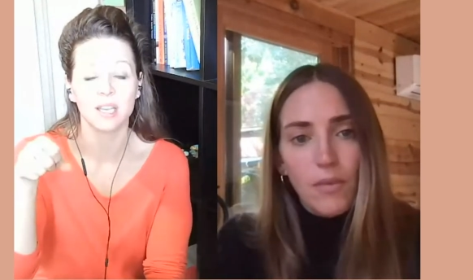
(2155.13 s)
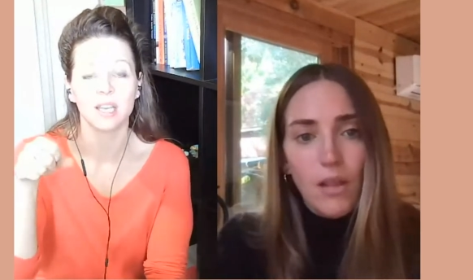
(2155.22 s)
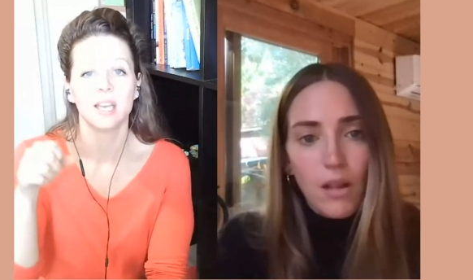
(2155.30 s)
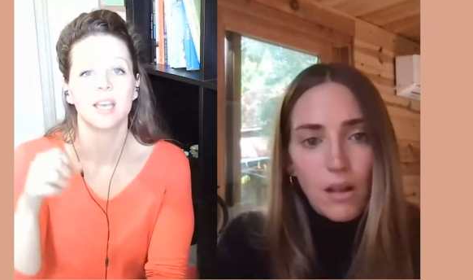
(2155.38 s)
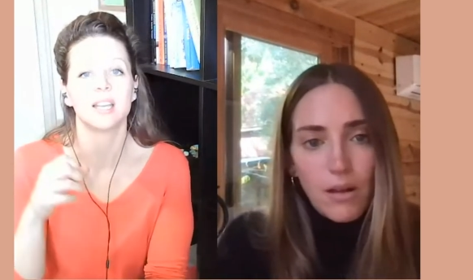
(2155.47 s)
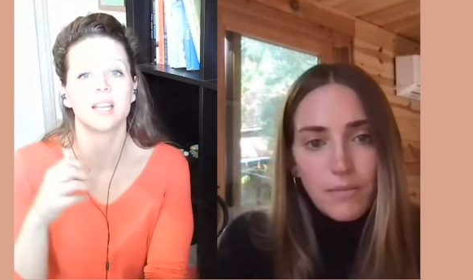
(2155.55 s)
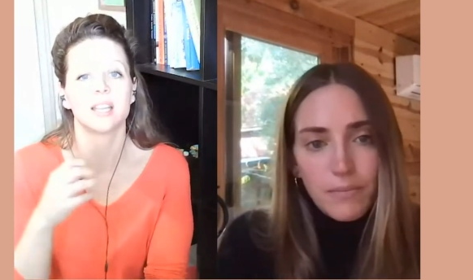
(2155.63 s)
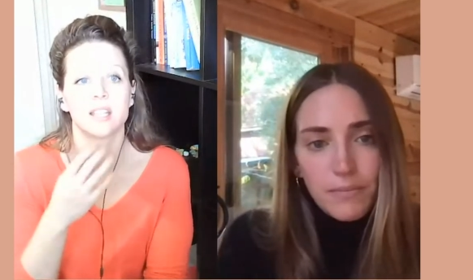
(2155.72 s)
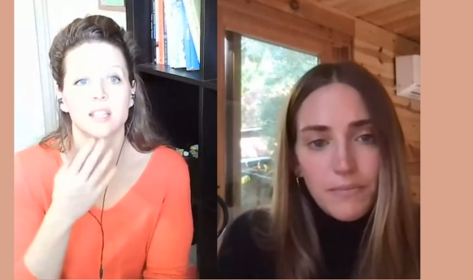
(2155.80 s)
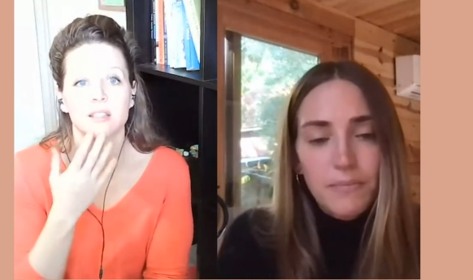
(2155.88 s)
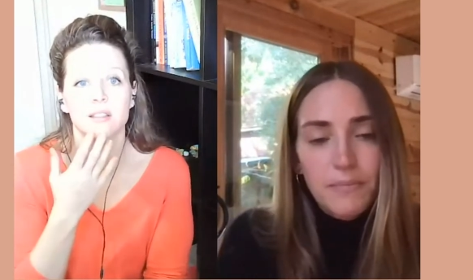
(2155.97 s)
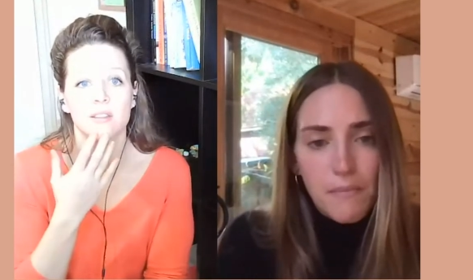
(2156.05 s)
Speaker 1: and i
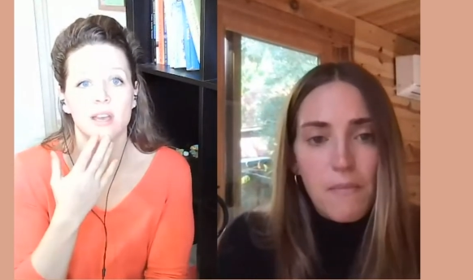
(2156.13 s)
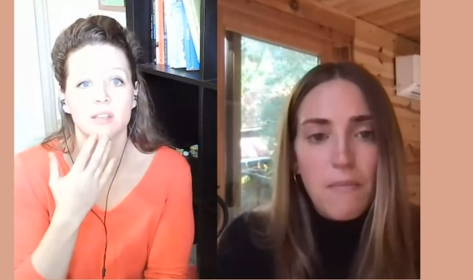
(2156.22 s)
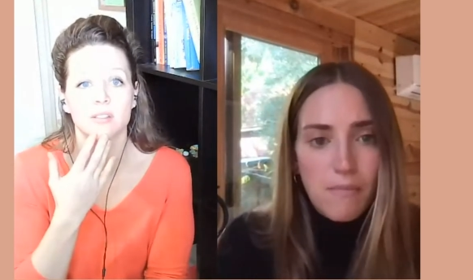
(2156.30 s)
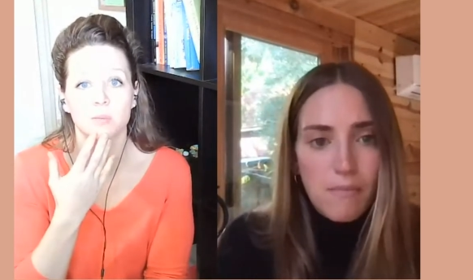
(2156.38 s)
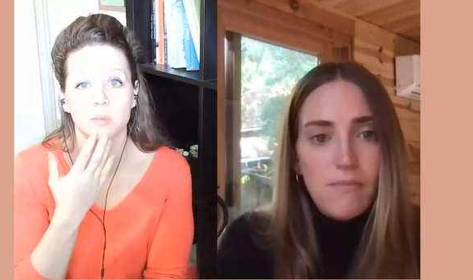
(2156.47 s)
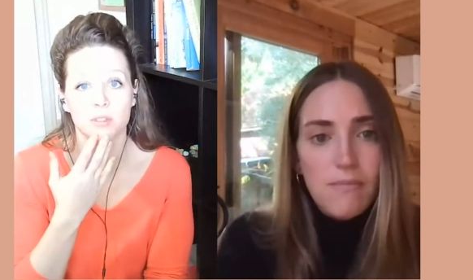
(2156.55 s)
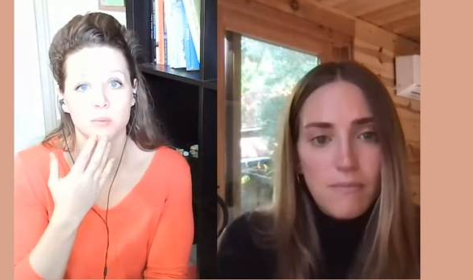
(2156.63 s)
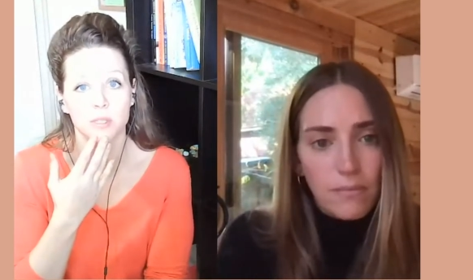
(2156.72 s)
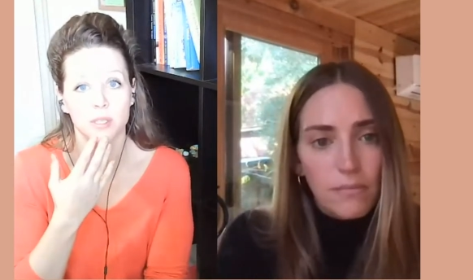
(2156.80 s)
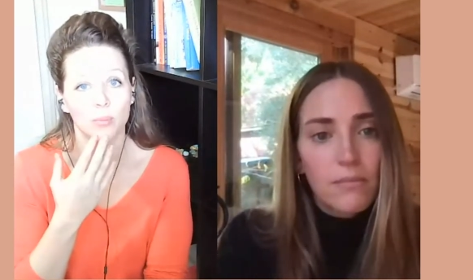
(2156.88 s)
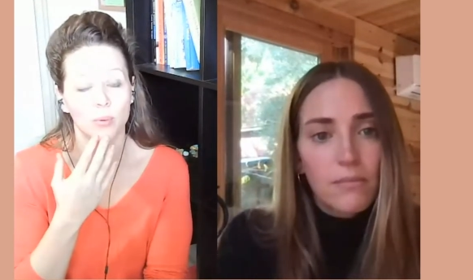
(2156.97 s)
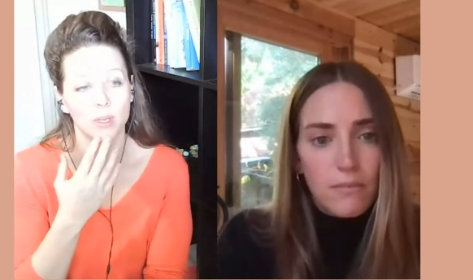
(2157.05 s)
think that hmm. that is what is really
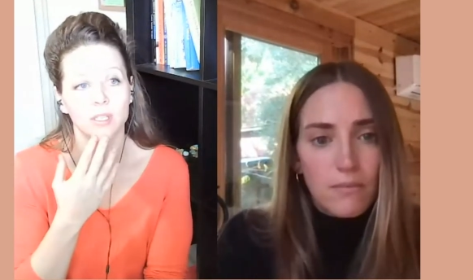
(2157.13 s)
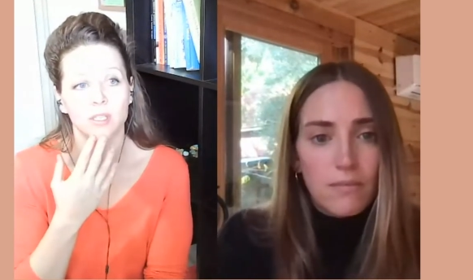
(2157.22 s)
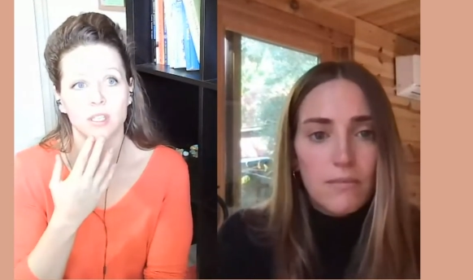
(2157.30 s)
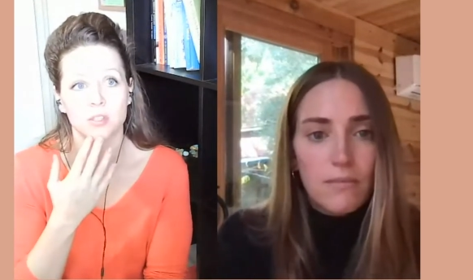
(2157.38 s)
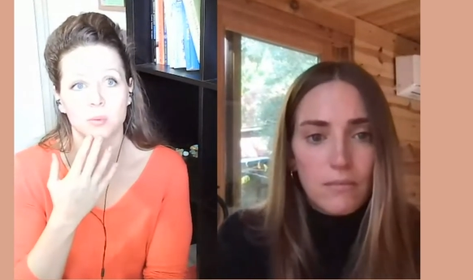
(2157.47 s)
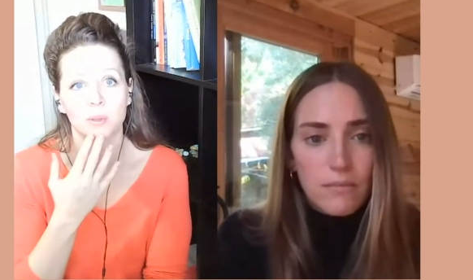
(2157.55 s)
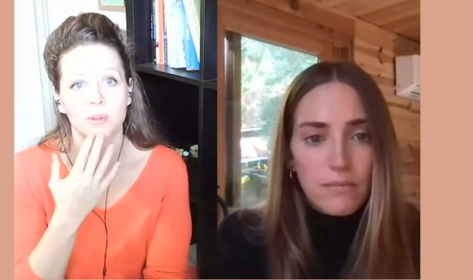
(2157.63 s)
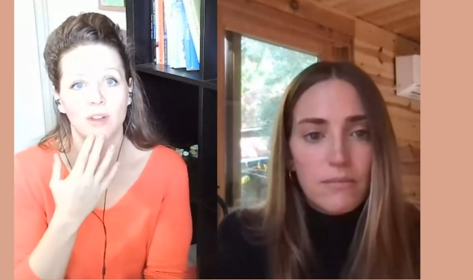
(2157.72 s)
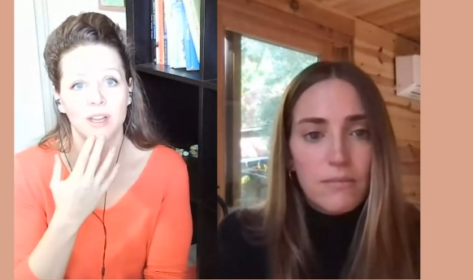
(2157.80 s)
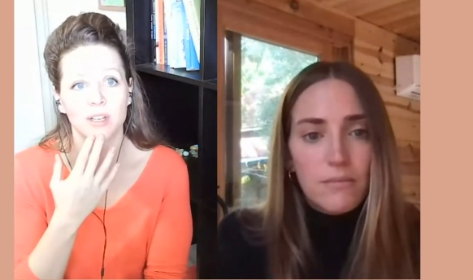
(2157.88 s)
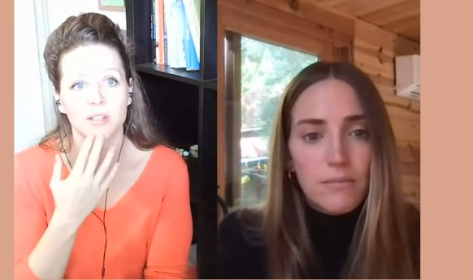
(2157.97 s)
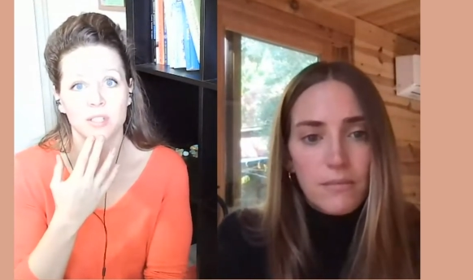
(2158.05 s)
important because when we
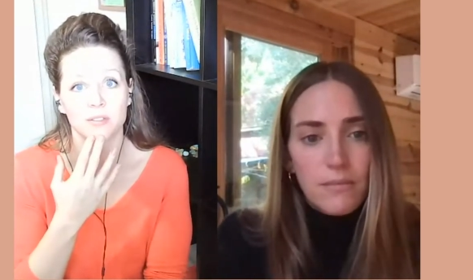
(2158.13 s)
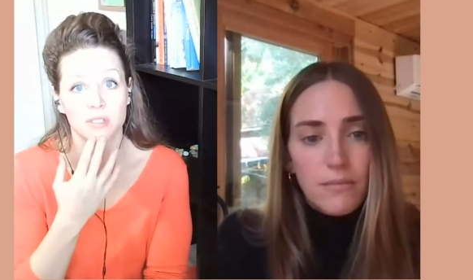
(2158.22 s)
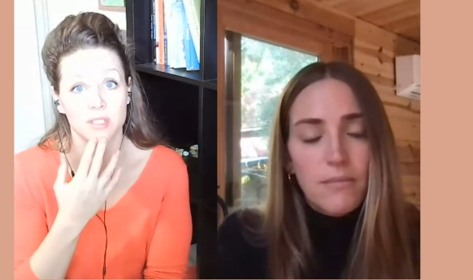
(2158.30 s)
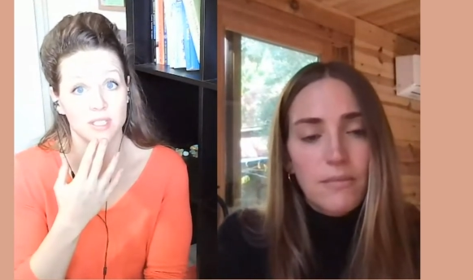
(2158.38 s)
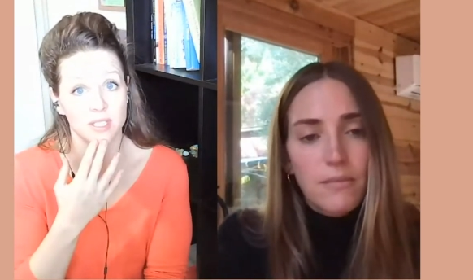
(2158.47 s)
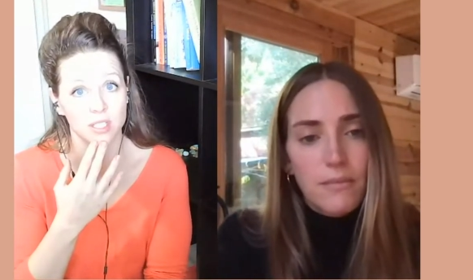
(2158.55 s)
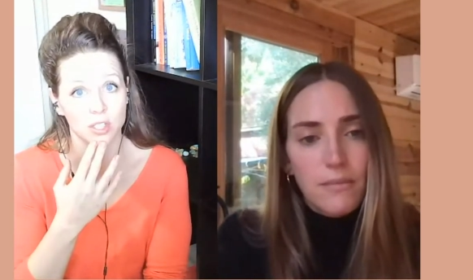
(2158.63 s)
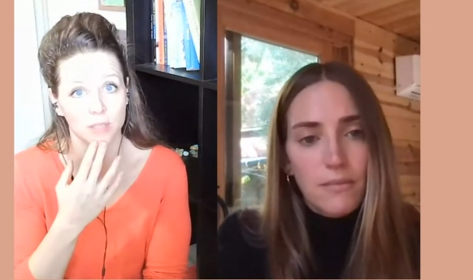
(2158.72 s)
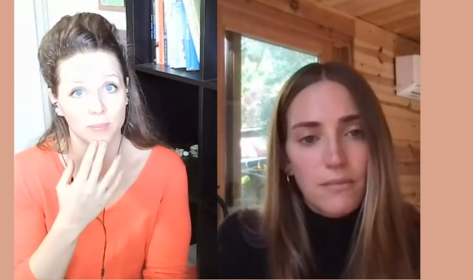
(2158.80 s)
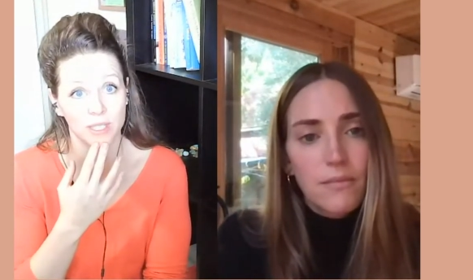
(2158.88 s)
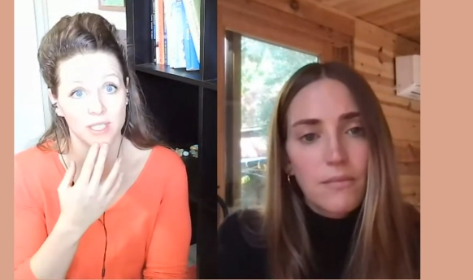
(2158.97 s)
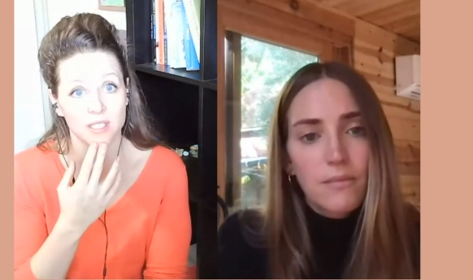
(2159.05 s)
find ourselves in these deep dark
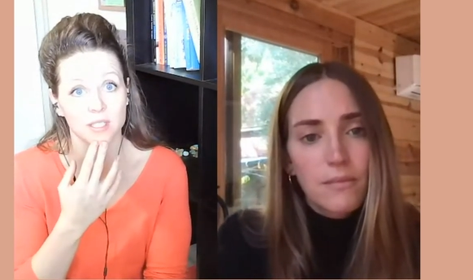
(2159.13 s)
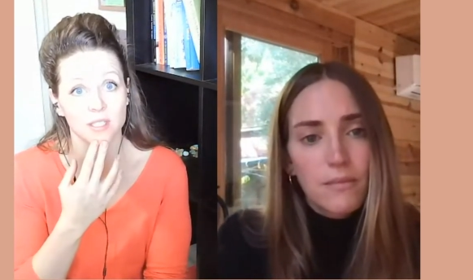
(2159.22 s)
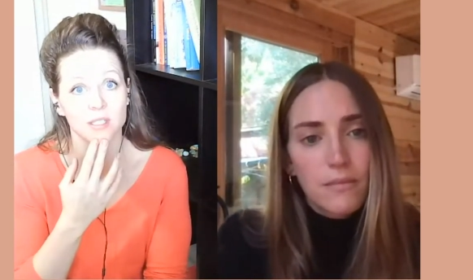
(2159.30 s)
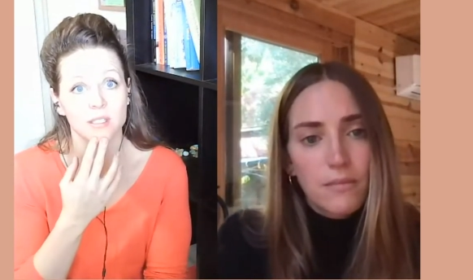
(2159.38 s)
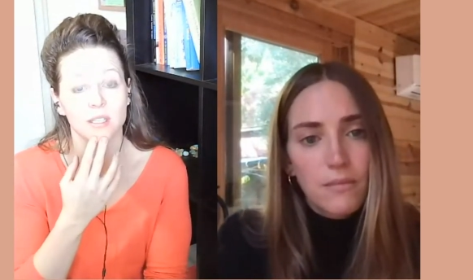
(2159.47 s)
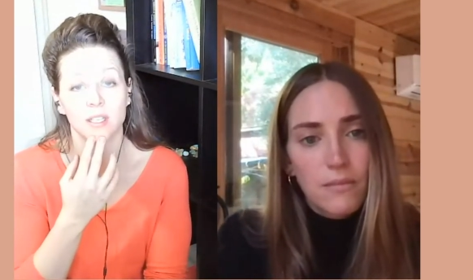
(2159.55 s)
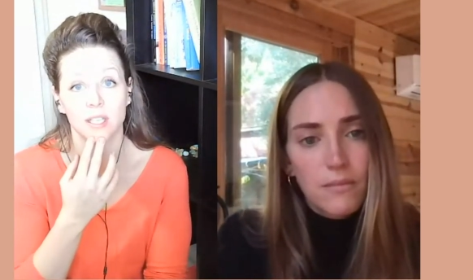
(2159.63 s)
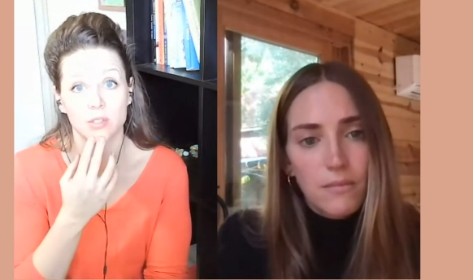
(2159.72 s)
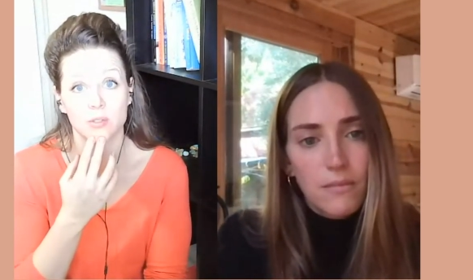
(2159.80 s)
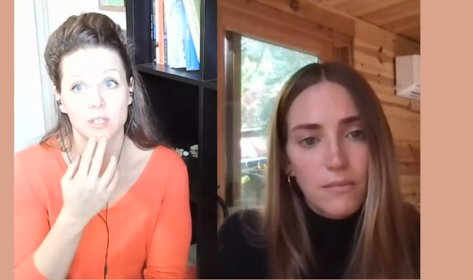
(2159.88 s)
places and like you said